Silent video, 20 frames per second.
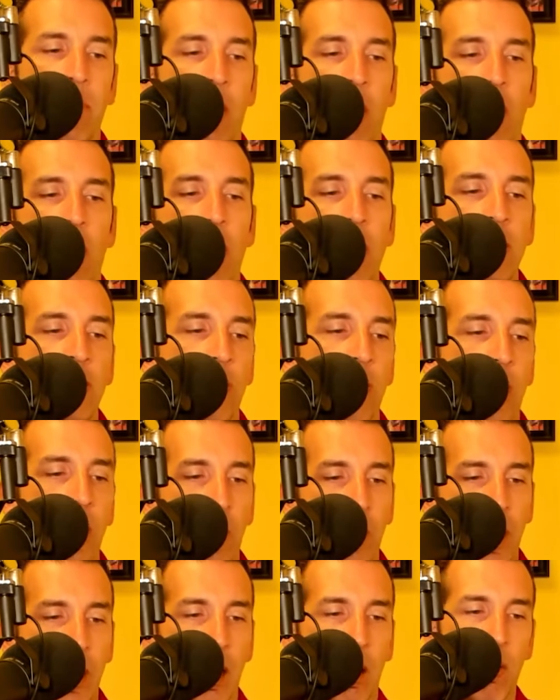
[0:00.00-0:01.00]
All right, so
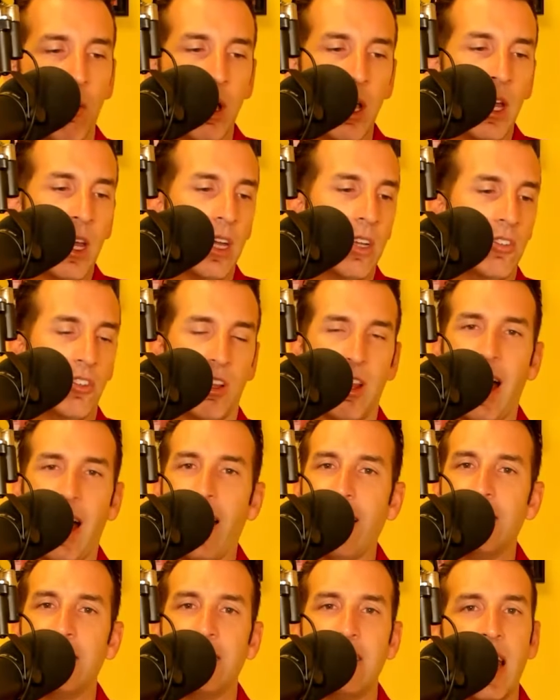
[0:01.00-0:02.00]
here we go.
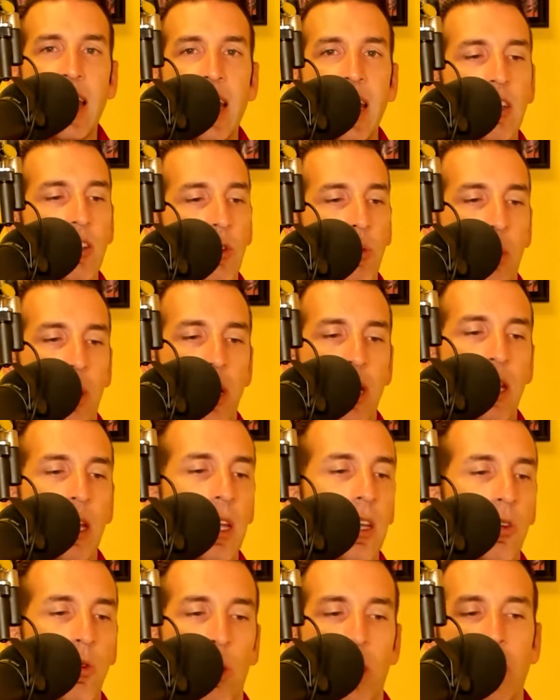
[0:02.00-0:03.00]
July 2nd,
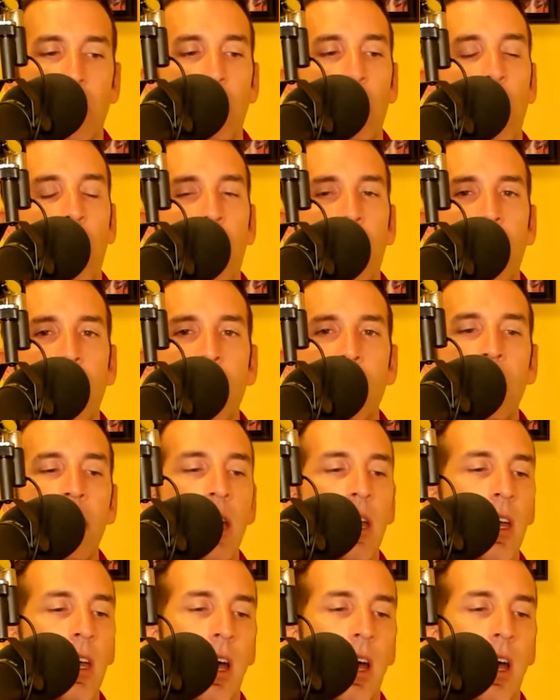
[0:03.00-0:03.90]
2021,